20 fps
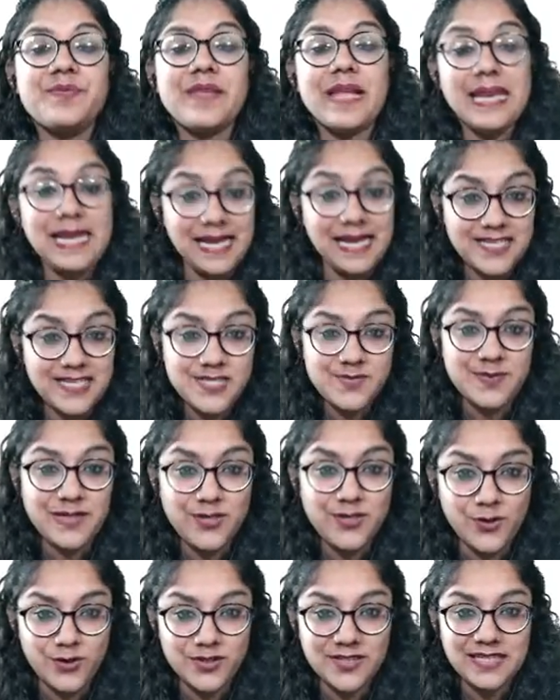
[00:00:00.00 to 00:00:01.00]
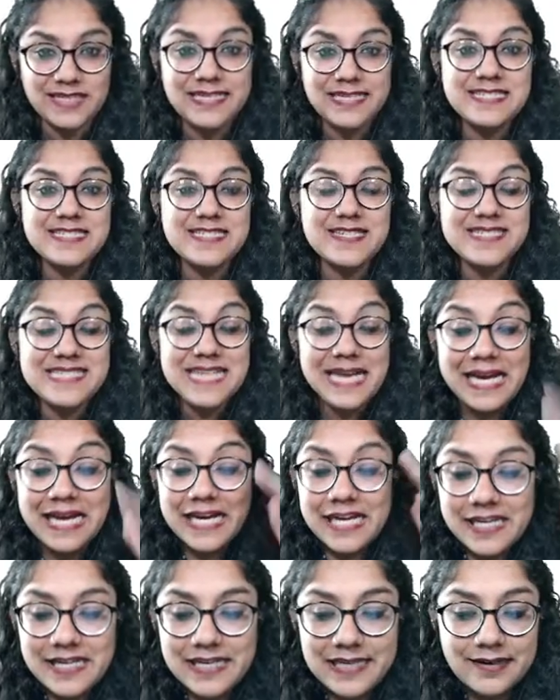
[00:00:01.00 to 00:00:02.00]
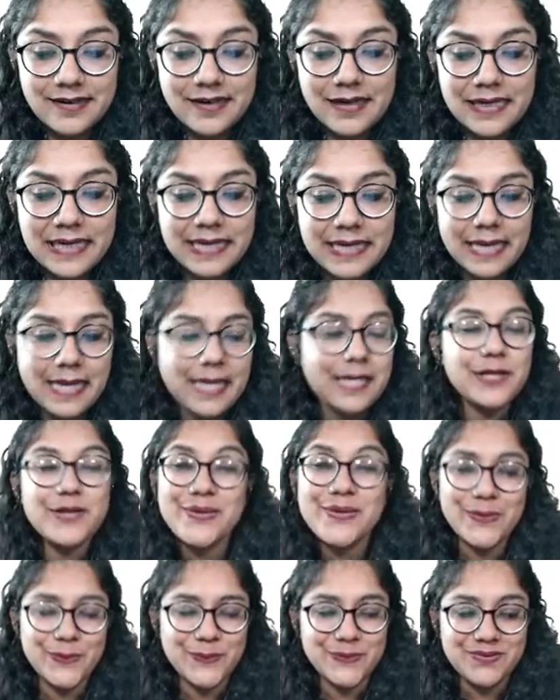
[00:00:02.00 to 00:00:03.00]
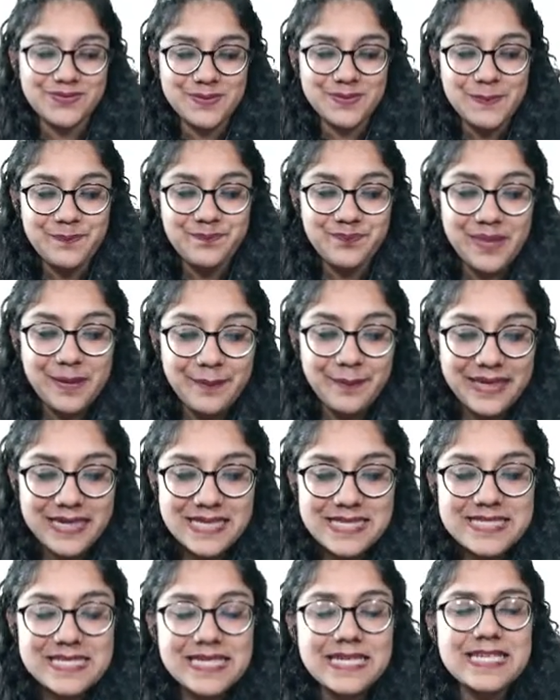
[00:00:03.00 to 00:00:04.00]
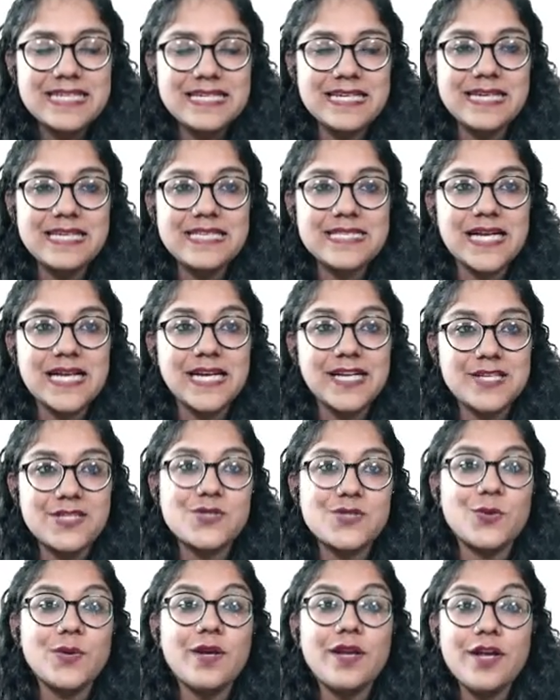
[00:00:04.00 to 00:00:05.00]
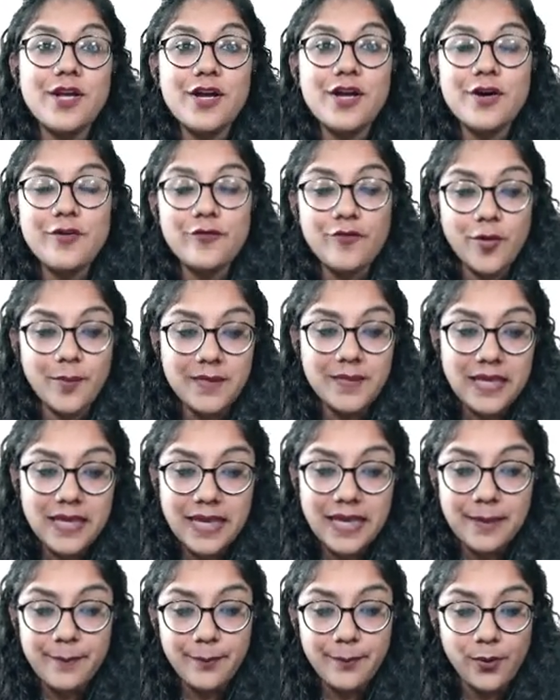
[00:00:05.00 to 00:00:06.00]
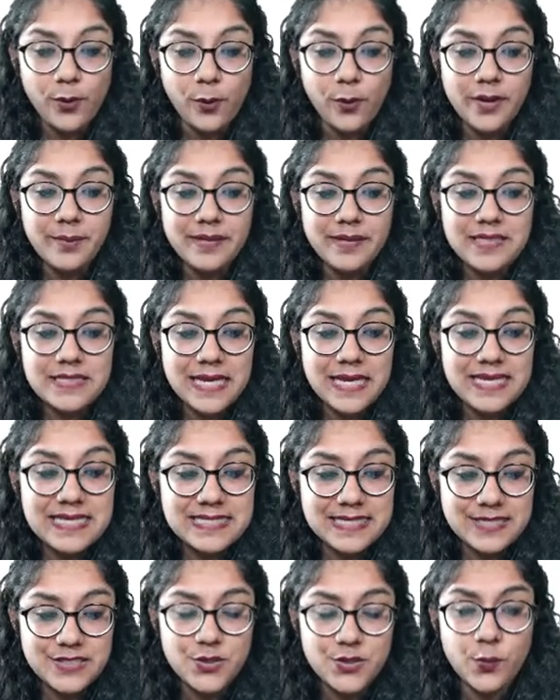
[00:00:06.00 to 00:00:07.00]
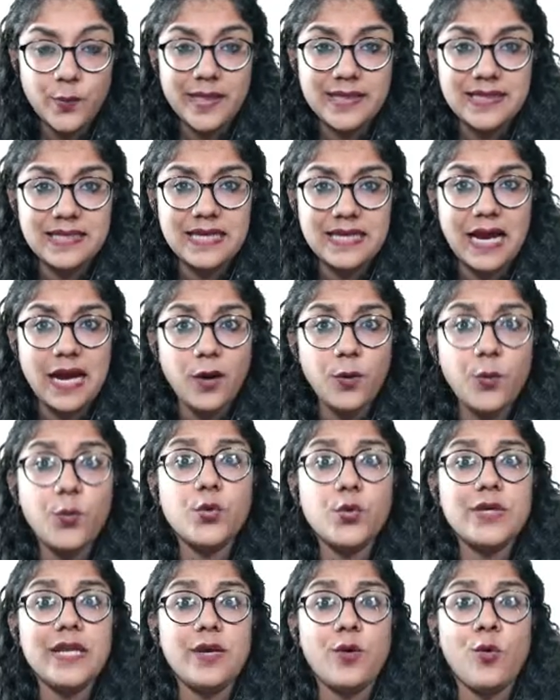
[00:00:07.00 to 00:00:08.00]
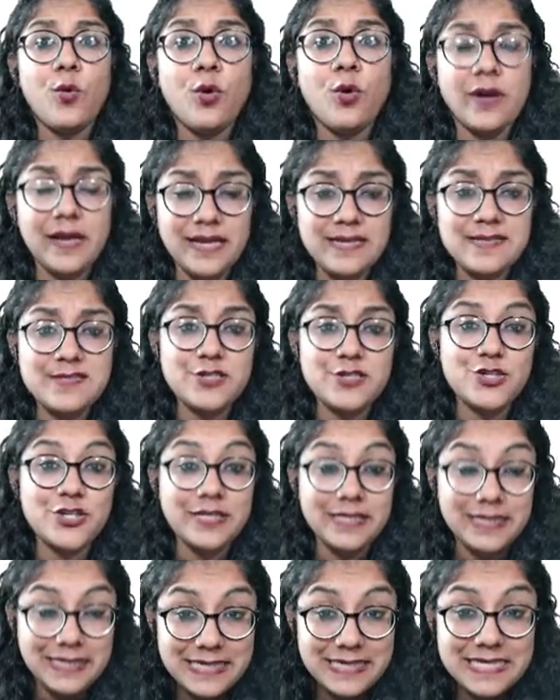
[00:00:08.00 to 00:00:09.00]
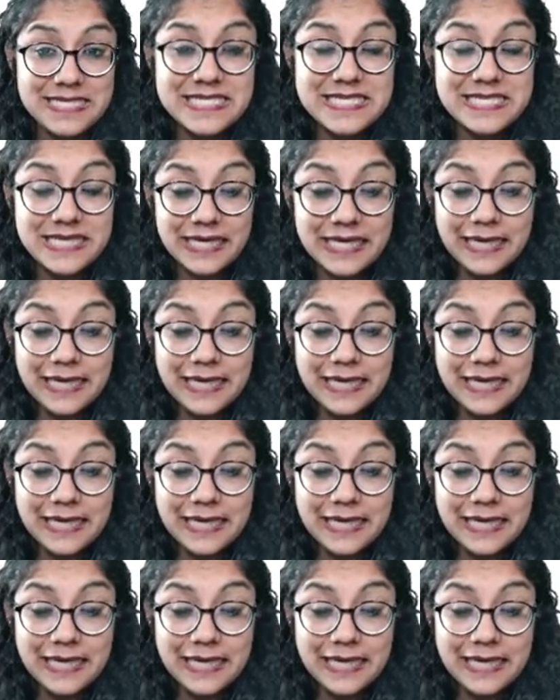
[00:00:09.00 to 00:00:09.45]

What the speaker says: Last but not the least is learning and growth. Means it is understood from the employment in such a way that how good an organization is